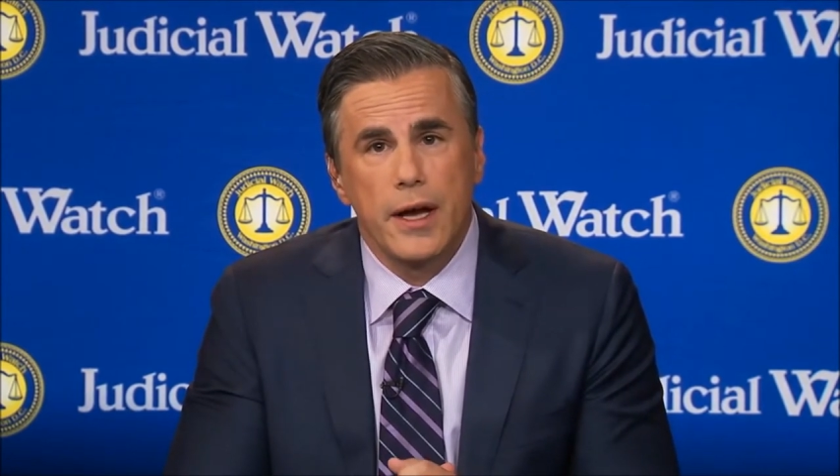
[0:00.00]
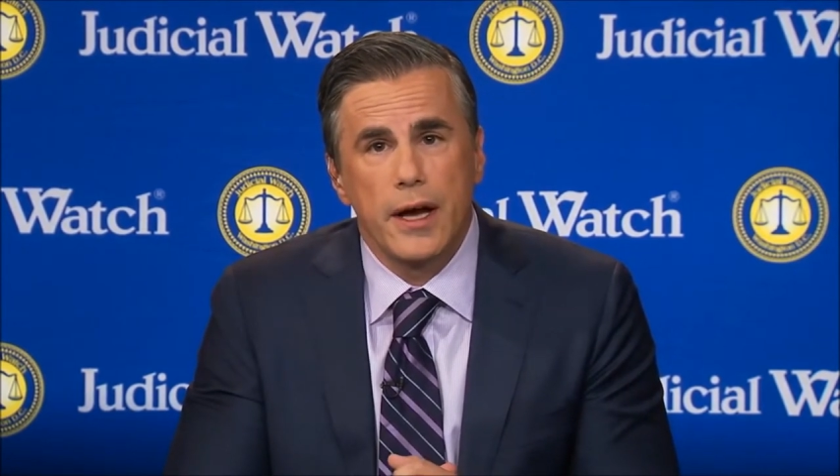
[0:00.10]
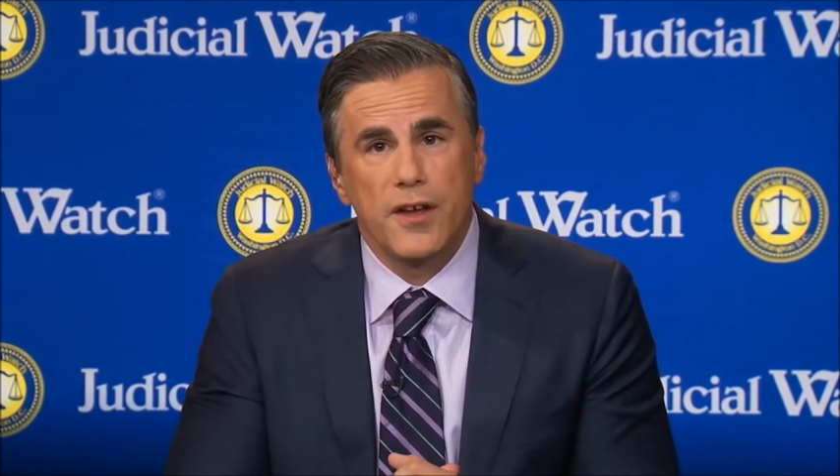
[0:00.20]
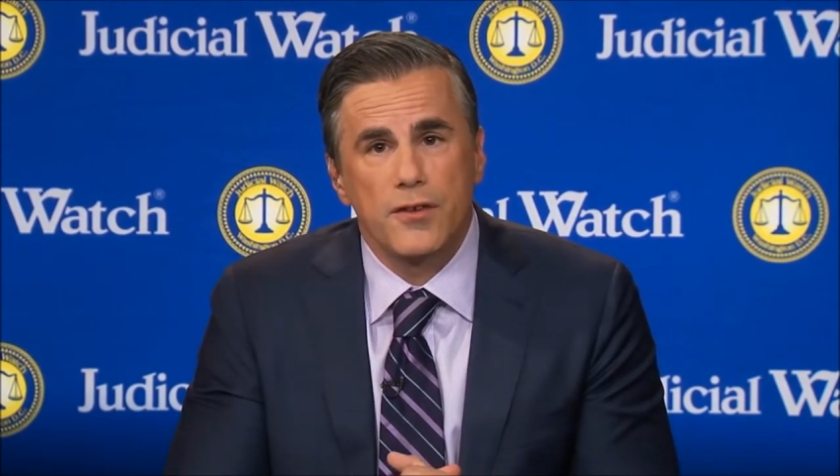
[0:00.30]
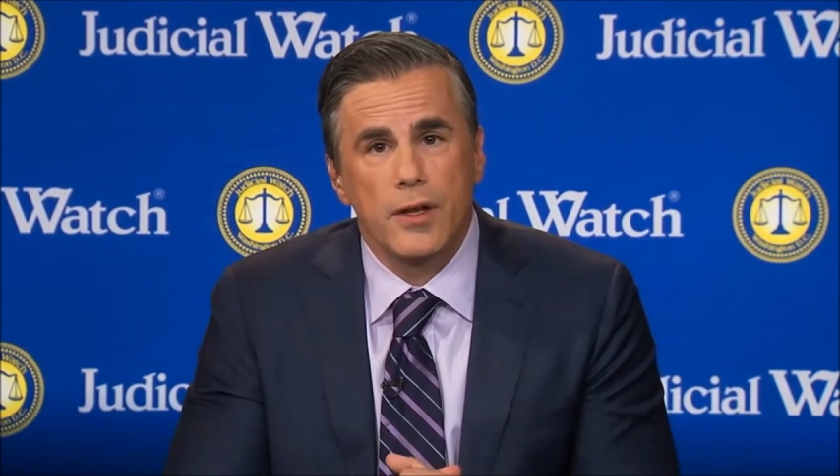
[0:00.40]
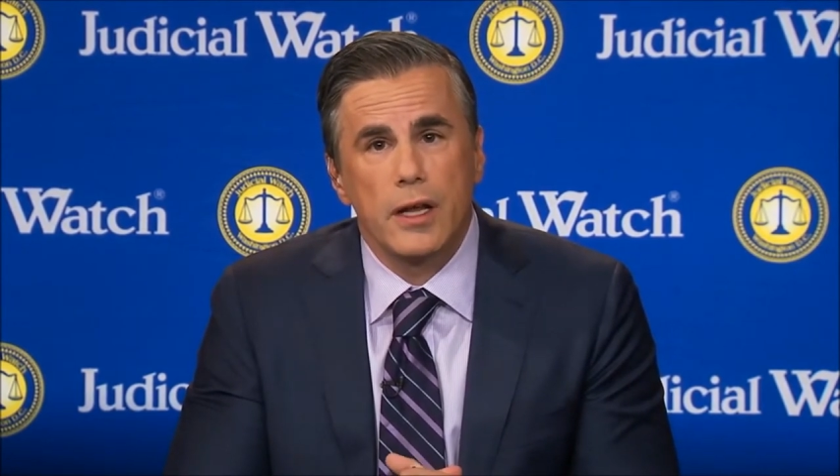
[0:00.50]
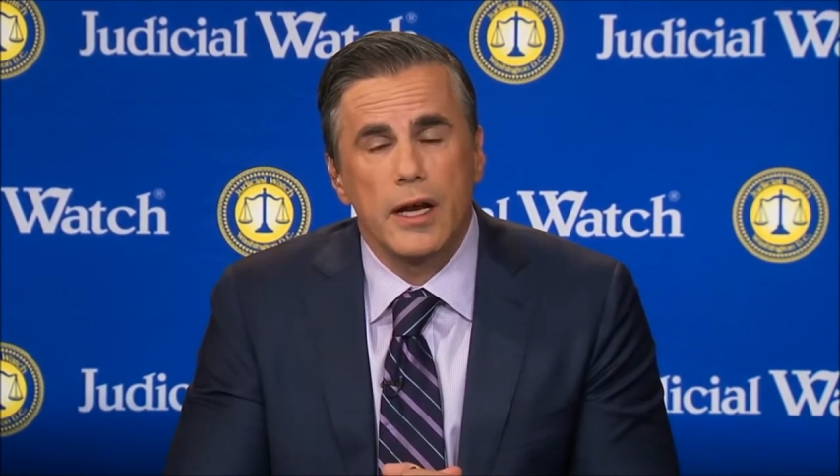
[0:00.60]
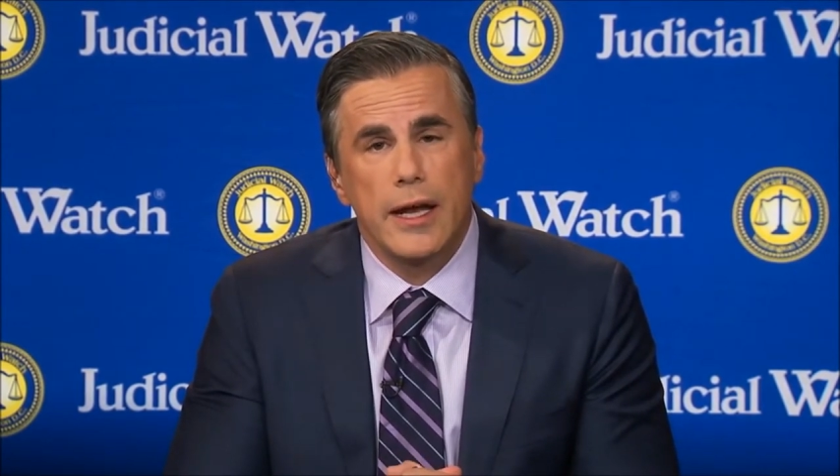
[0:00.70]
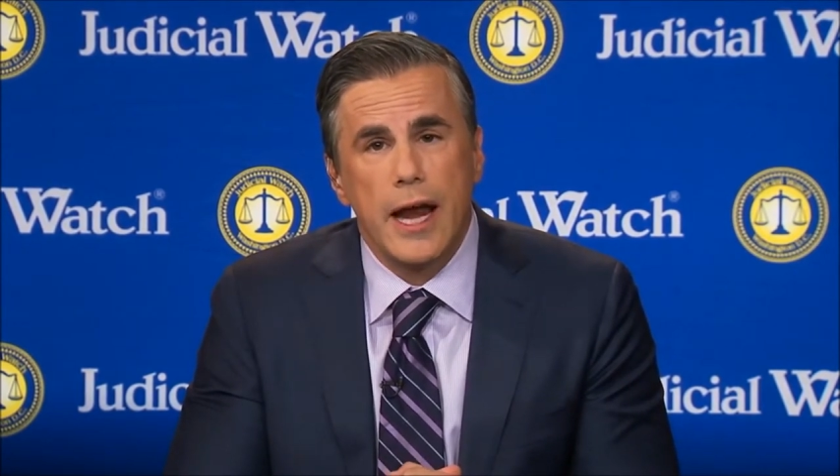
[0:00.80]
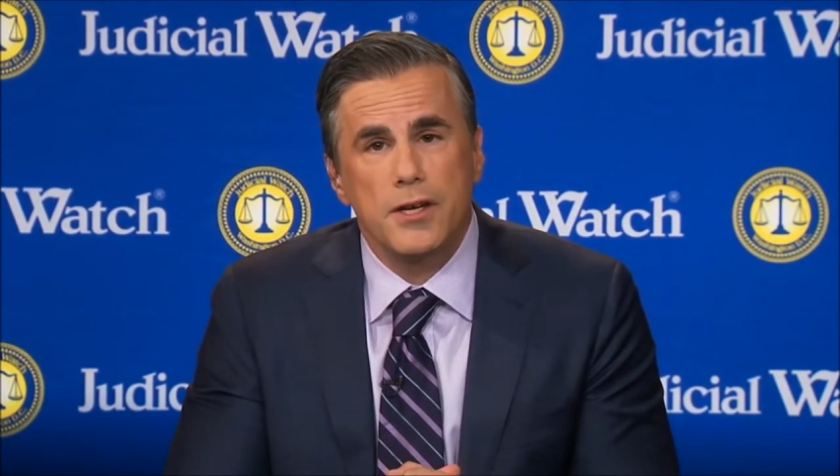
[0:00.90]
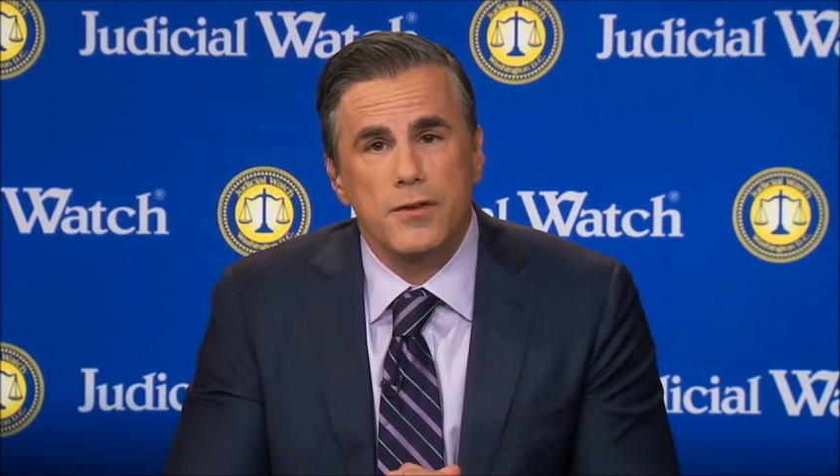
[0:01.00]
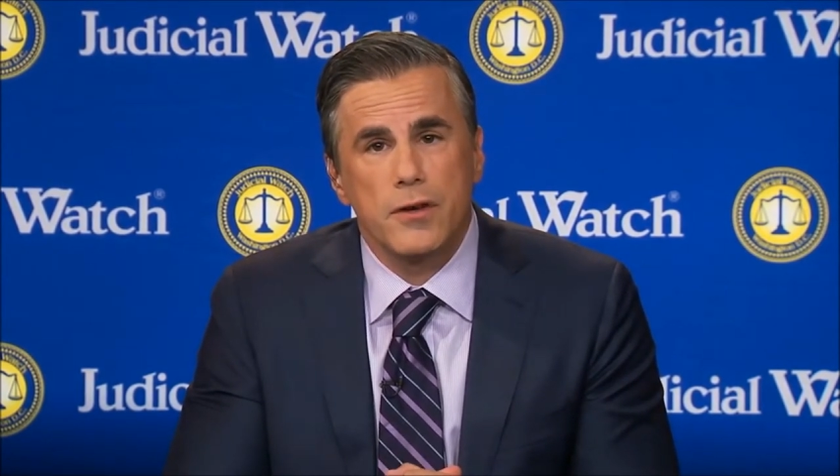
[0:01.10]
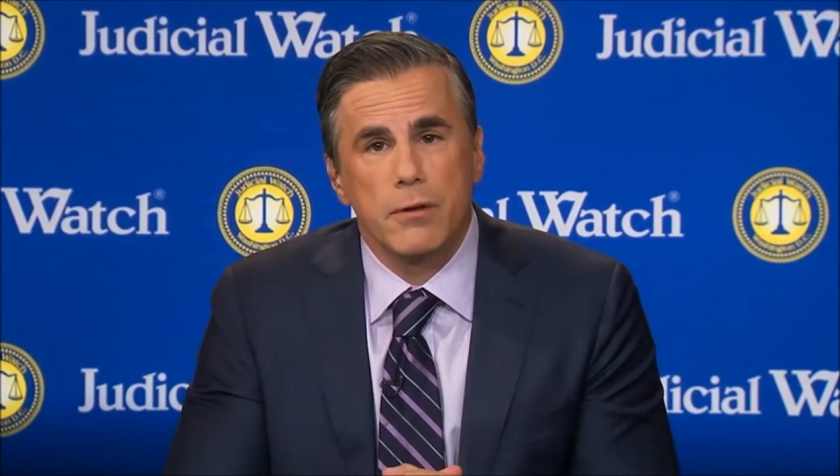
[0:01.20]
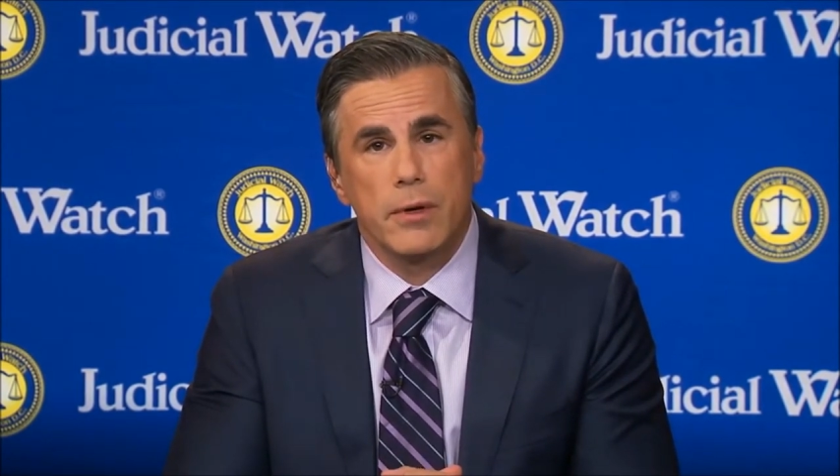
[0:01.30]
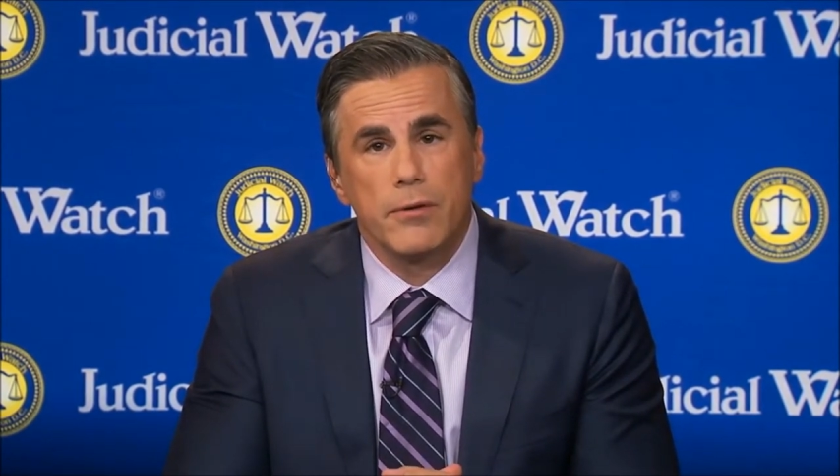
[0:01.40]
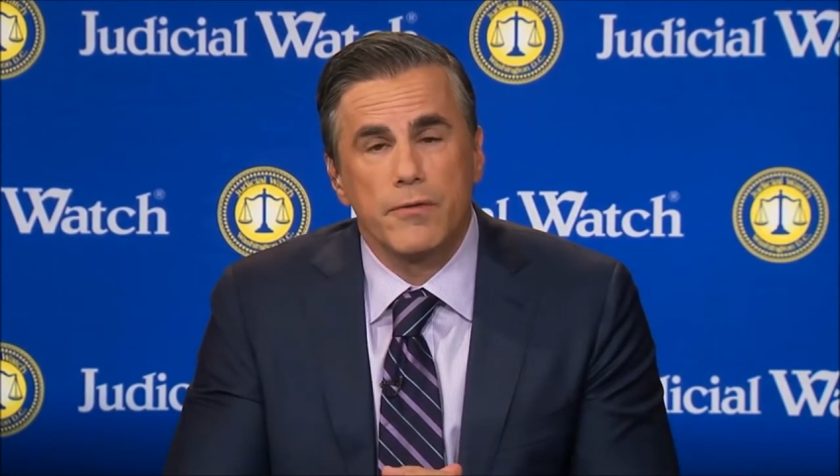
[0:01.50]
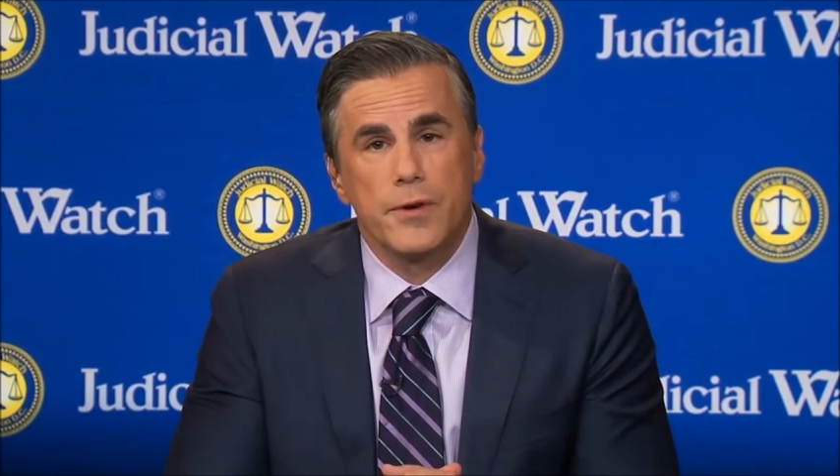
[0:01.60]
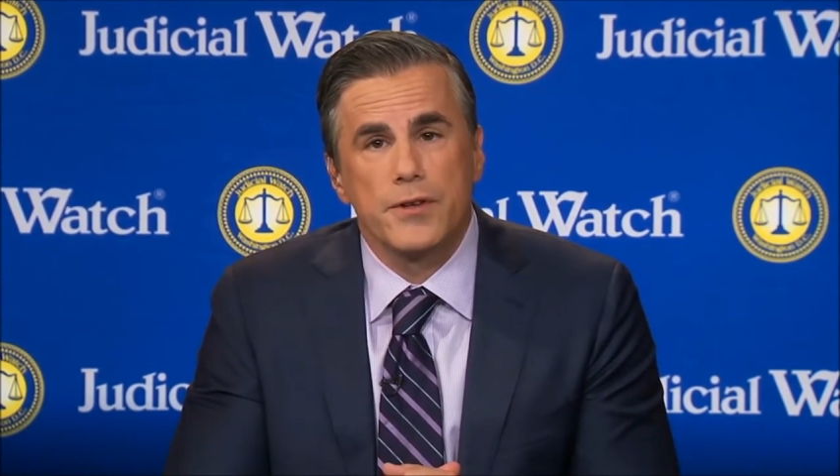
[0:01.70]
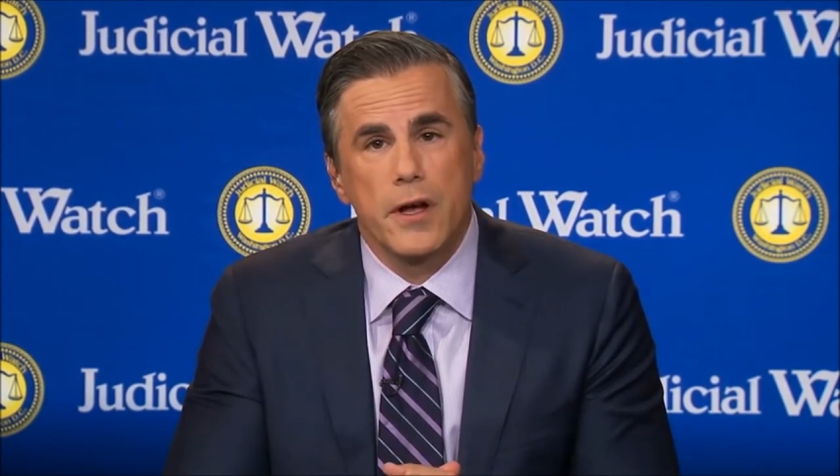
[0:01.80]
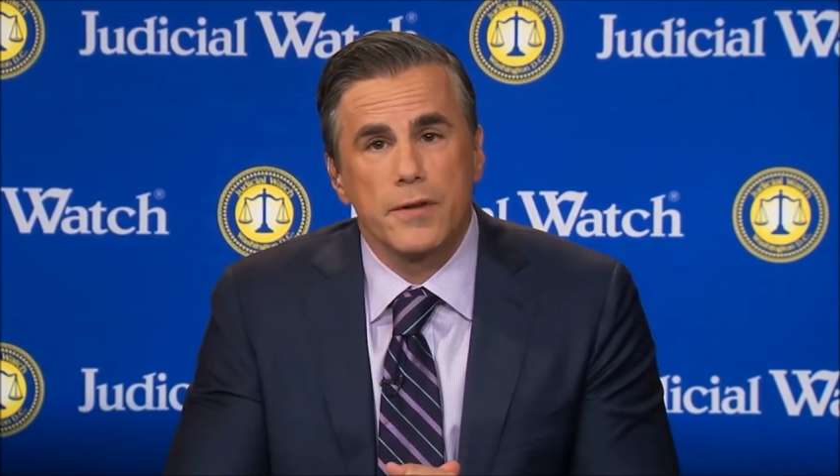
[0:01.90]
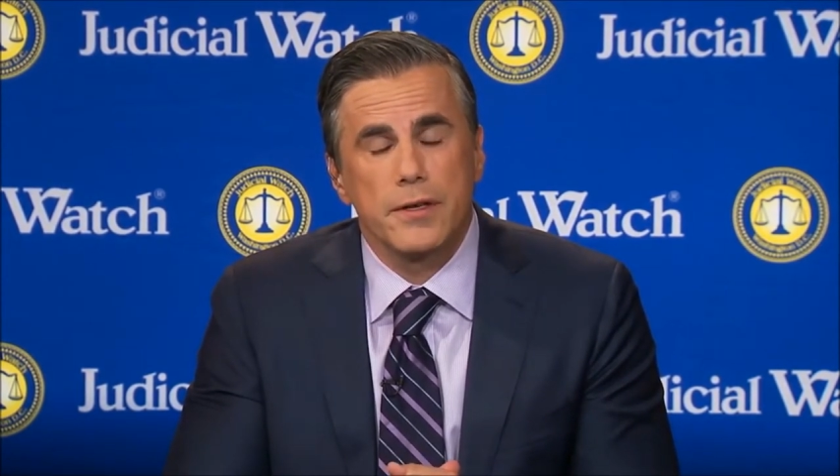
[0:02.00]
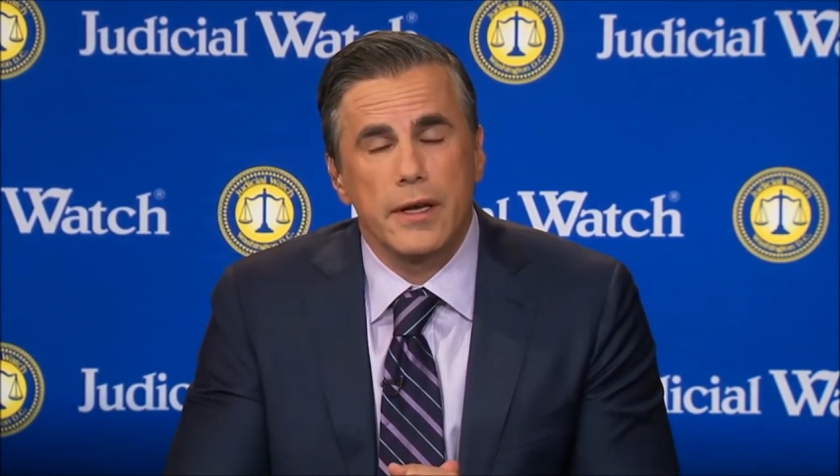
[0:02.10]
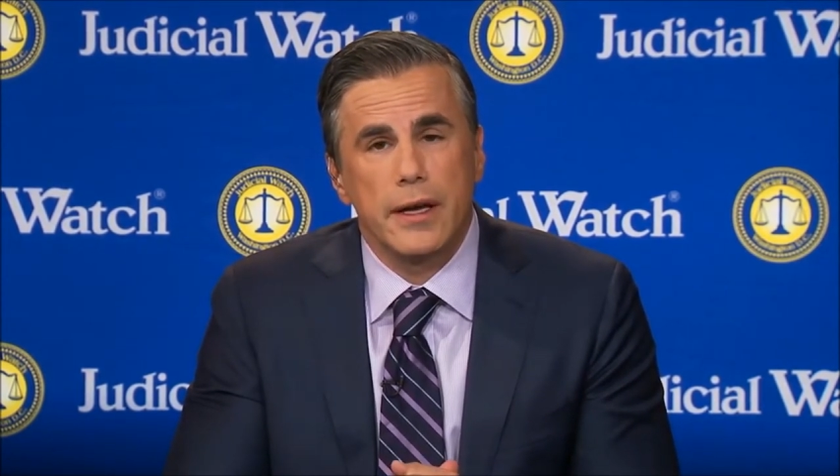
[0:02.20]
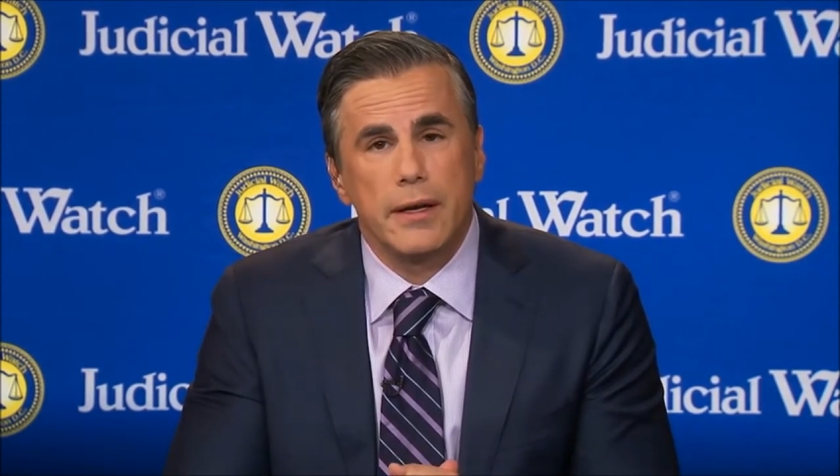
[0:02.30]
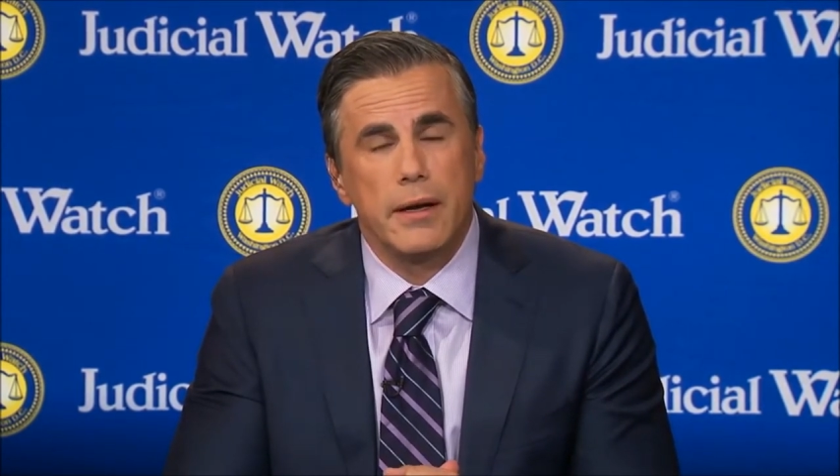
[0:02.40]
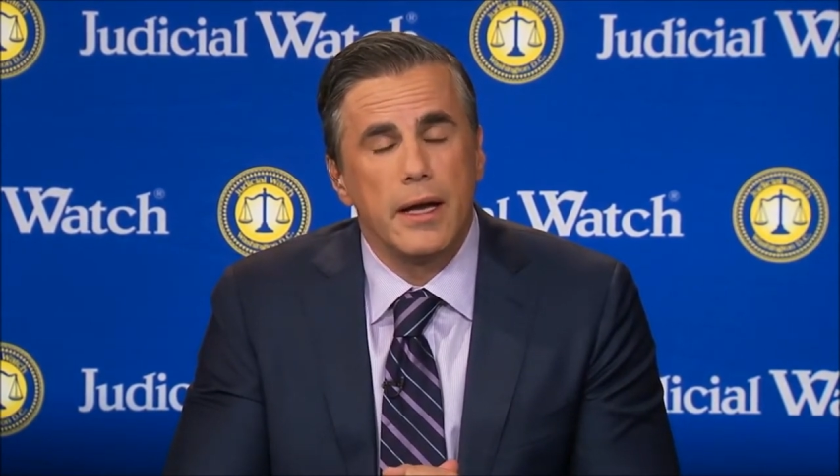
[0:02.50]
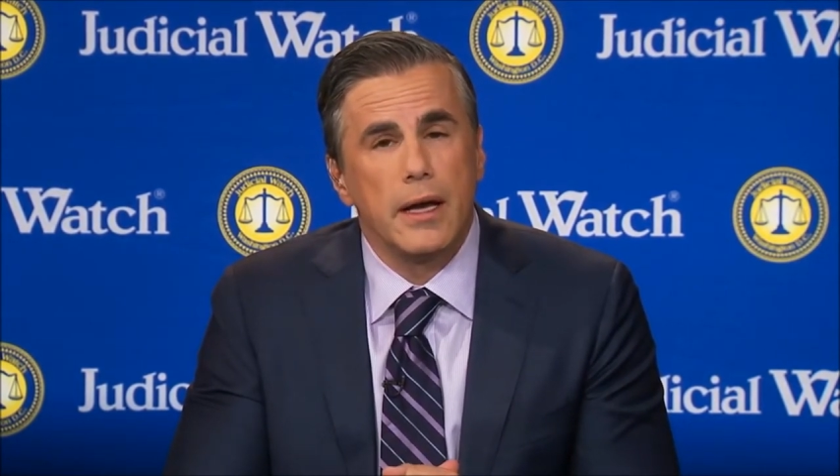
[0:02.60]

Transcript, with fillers: Uh, so the litigation is going to re result in